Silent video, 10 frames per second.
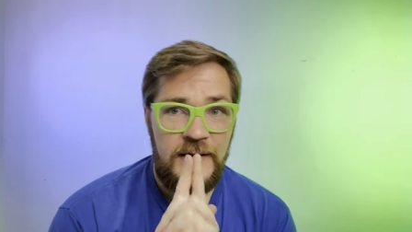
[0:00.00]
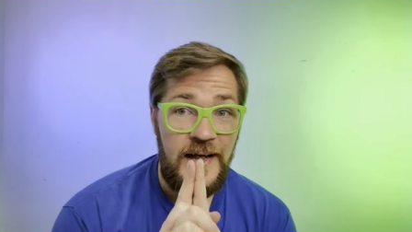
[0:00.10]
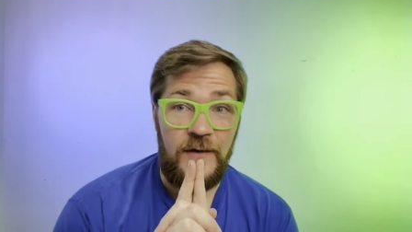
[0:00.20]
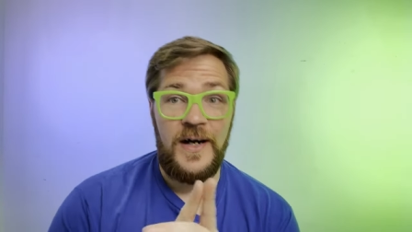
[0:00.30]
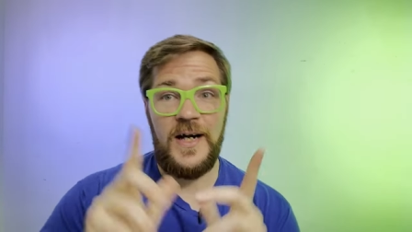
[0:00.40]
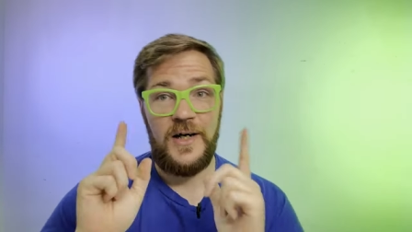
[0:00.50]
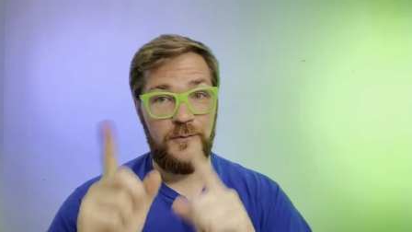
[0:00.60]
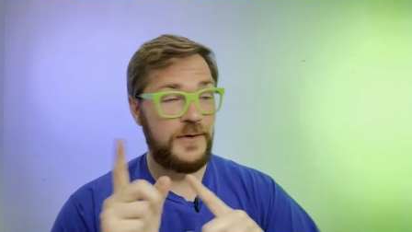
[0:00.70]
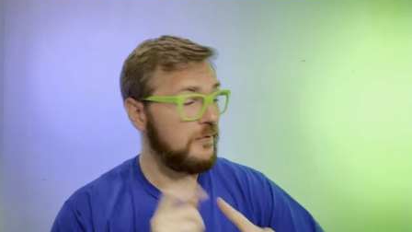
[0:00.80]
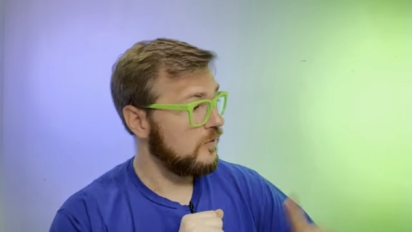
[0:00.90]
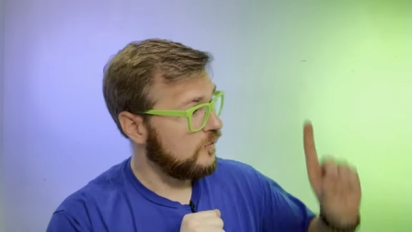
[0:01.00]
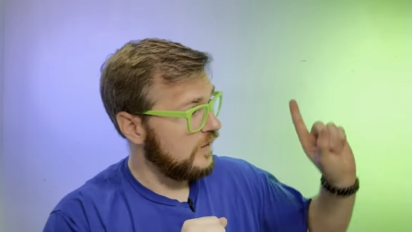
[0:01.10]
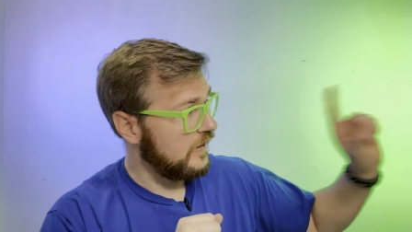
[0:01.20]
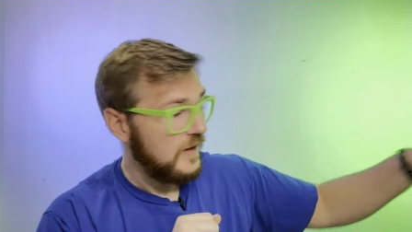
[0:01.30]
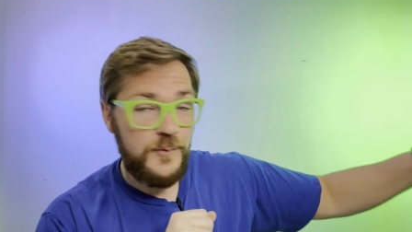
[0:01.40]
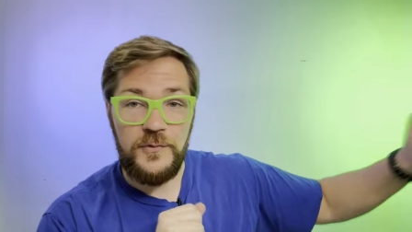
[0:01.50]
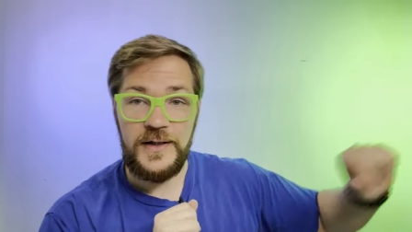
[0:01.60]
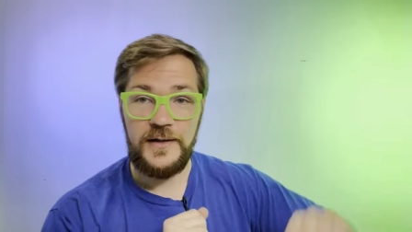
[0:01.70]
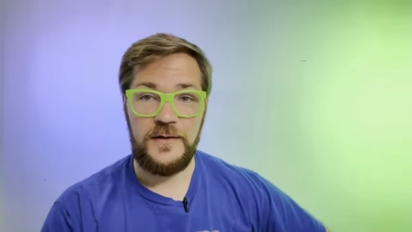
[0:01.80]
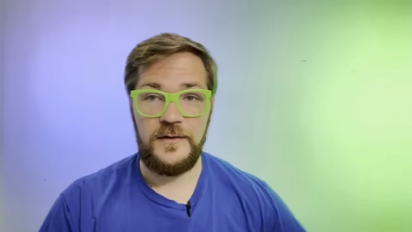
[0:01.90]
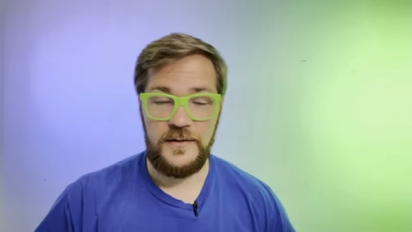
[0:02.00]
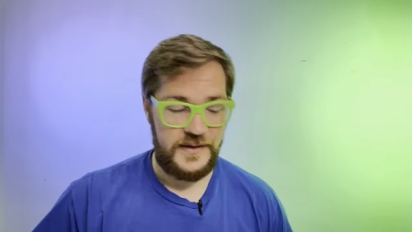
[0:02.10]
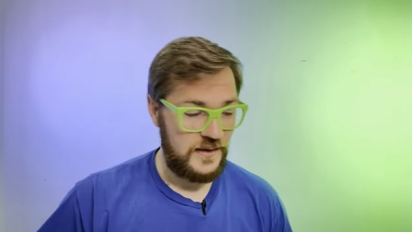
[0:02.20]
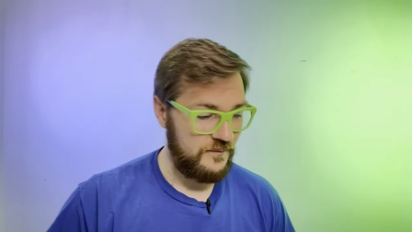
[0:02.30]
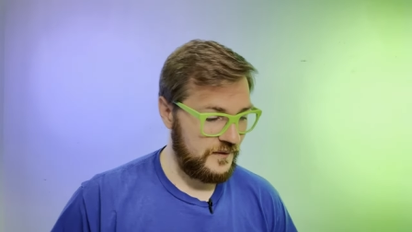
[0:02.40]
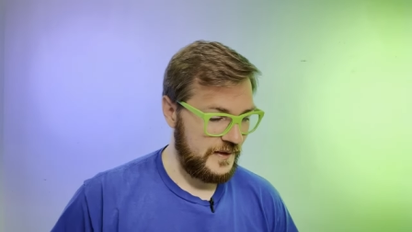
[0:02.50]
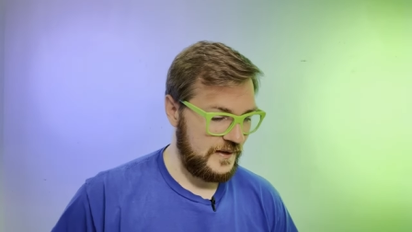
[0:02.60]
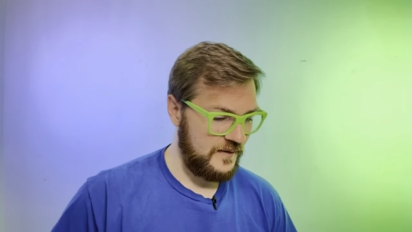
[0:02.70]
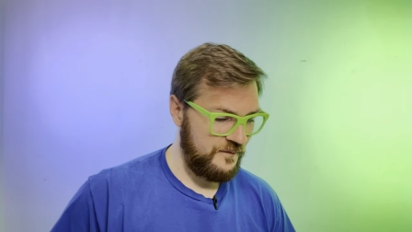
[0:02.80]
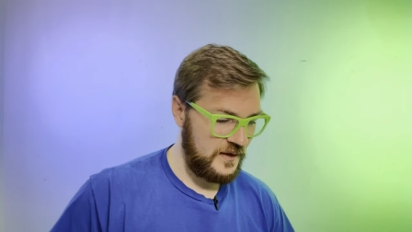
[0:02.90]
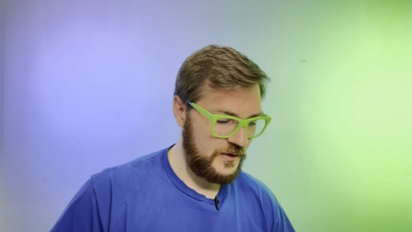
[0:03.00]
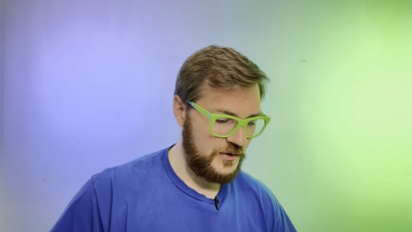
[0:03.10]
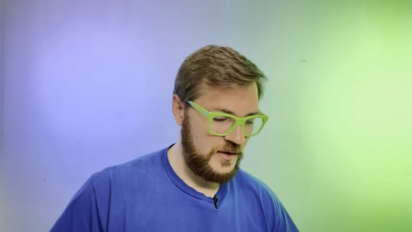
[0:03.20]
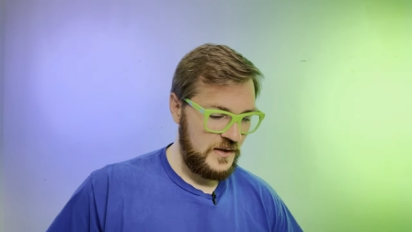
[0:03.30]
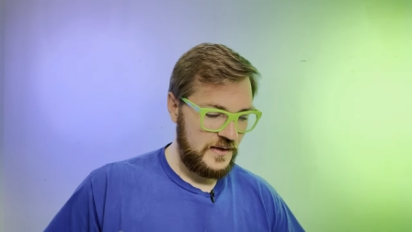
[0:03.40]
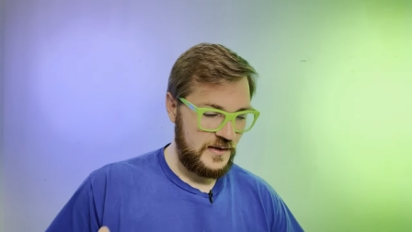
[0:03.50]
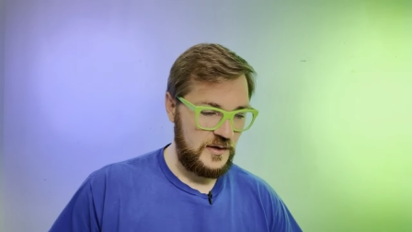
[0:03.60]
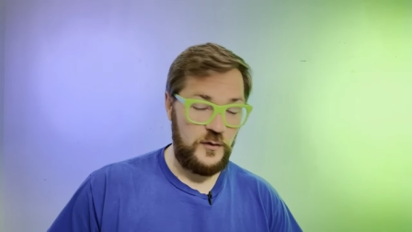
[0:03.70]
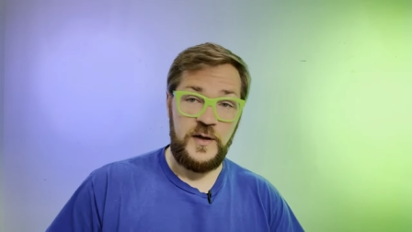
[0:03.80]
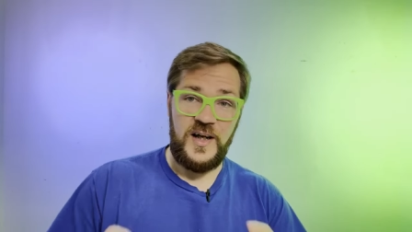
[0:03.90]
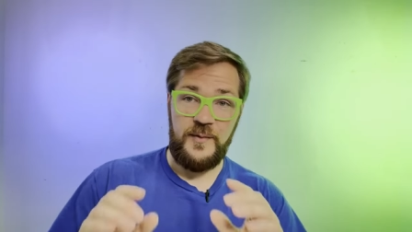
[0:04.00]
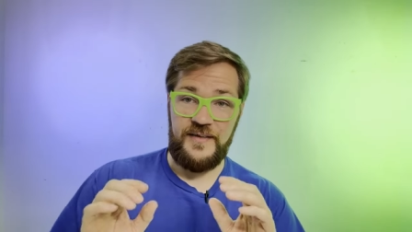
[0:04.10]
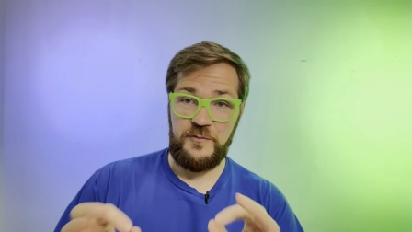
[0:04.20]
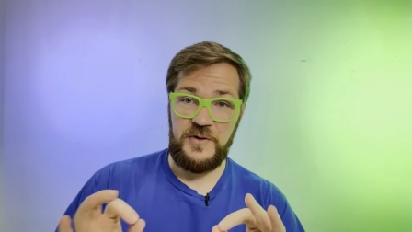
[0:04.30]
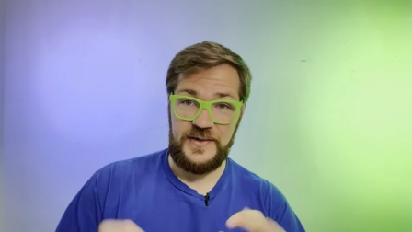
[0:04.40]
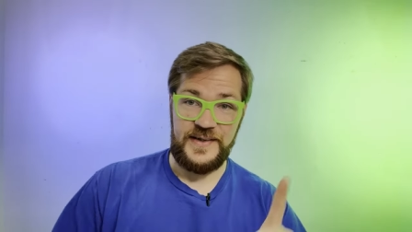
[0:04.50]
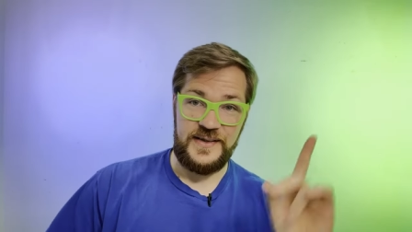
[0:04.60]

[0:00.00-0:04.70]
Now, I'll warn you real quick, I am waiting on a set of lenses to finish, so I might have to pause